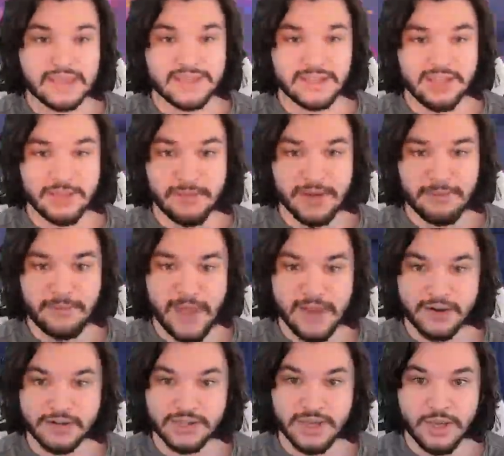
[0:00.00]
the limited
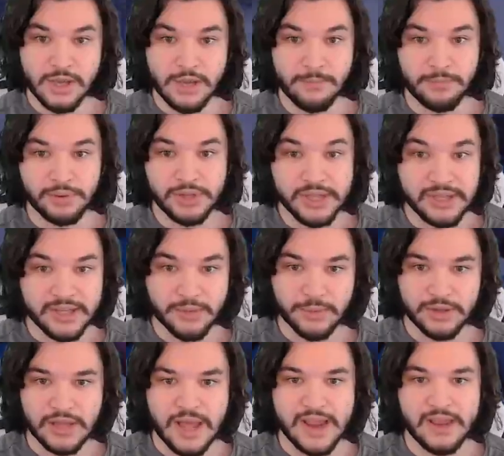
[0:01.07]
banners completely
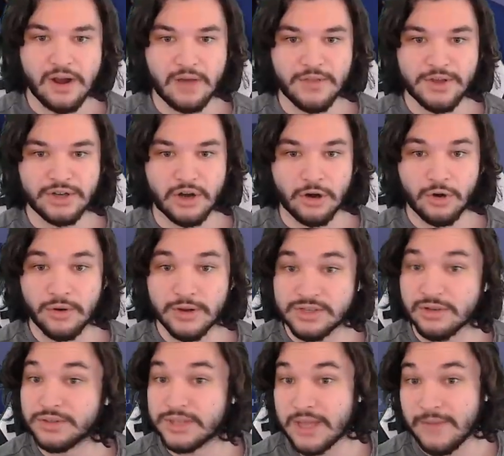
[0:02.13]
reliant on the dark
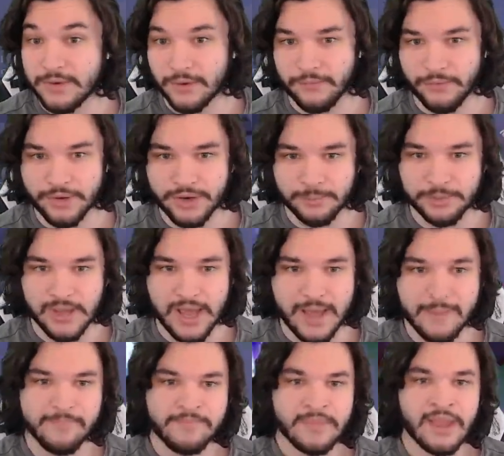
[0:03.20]
crystals if you're free to
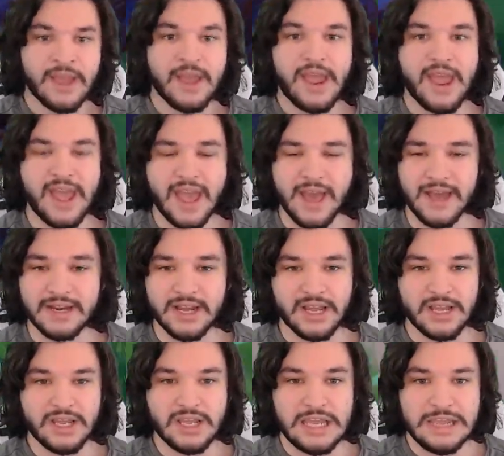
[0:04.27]
play.
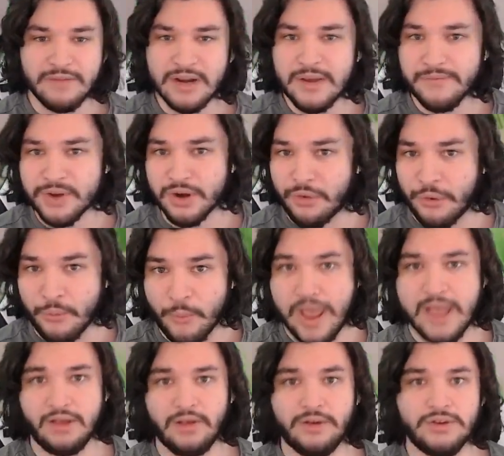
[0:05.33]
And even if you're a
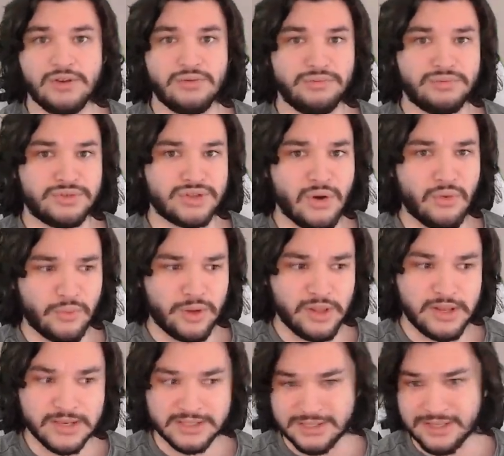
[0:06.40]
whale, you don't
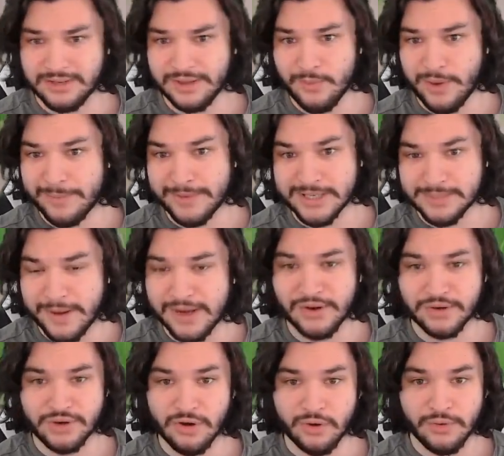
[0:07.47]
really necessarily want to be spending
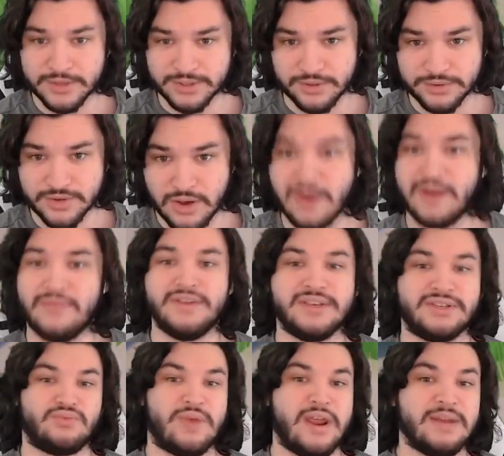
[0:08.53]
your dark crystals on
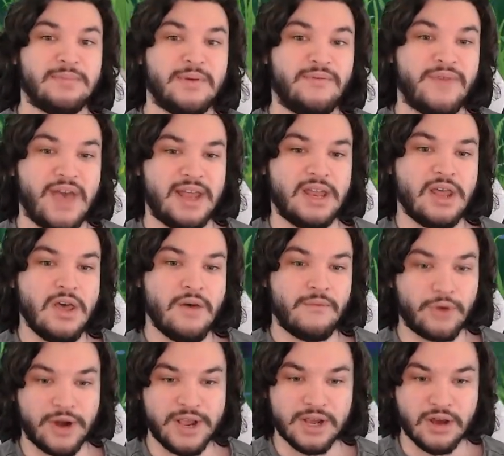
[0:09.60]
this random event
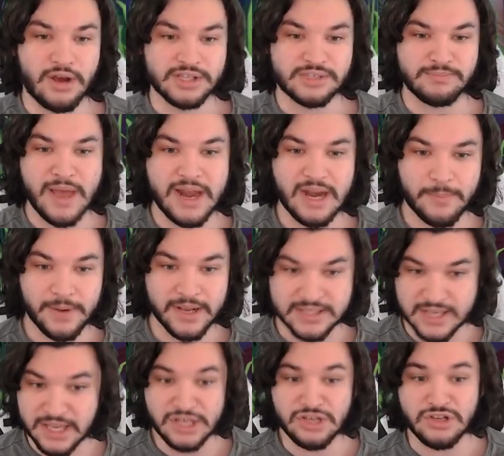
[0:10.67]
for a cosmetic
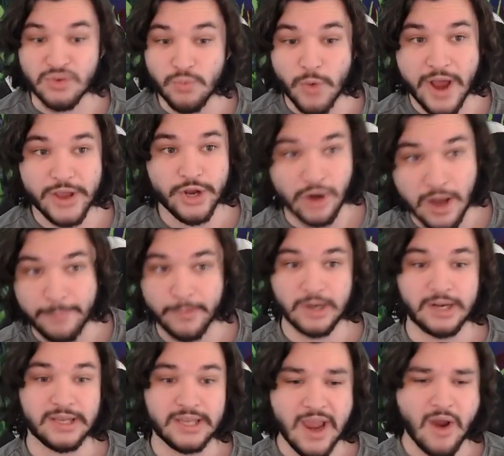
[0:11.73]
because again, you want your
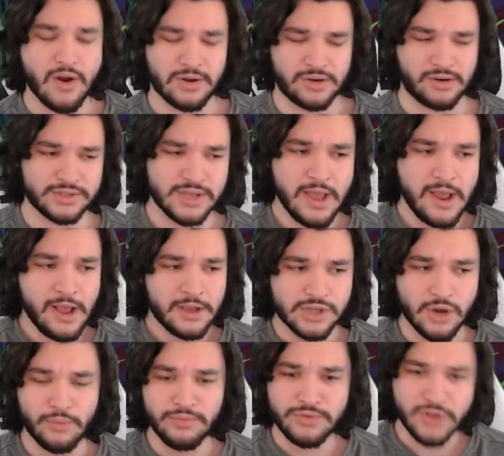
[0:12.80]
upgraded characters.
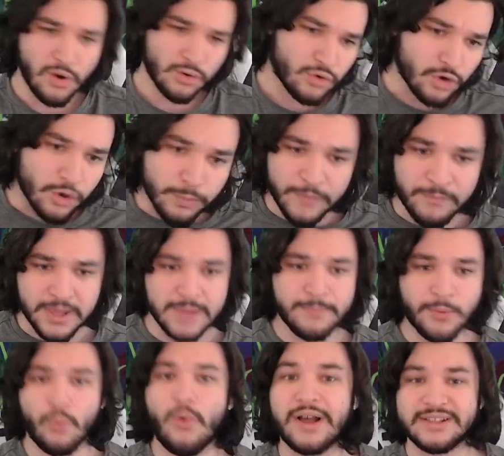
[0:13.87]
So no group of
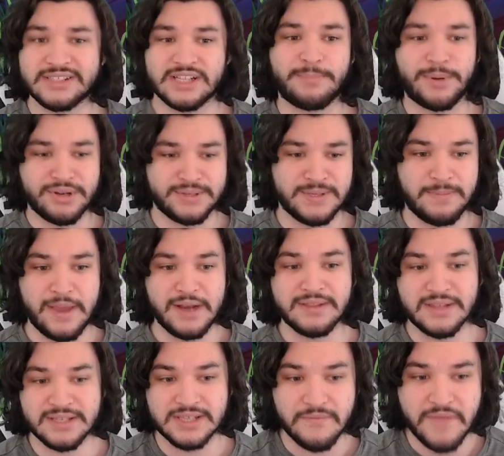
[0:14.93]
people wants to participate
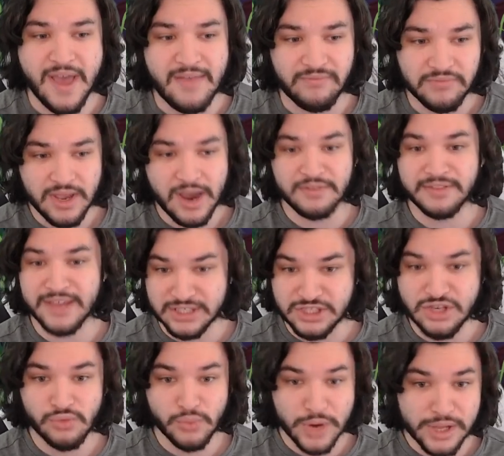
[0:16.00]
in this event
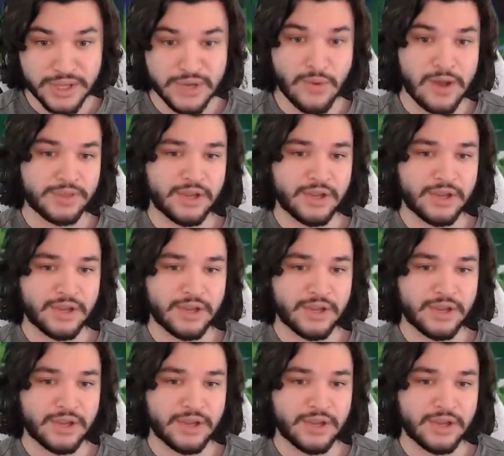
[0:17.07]
unless you really want the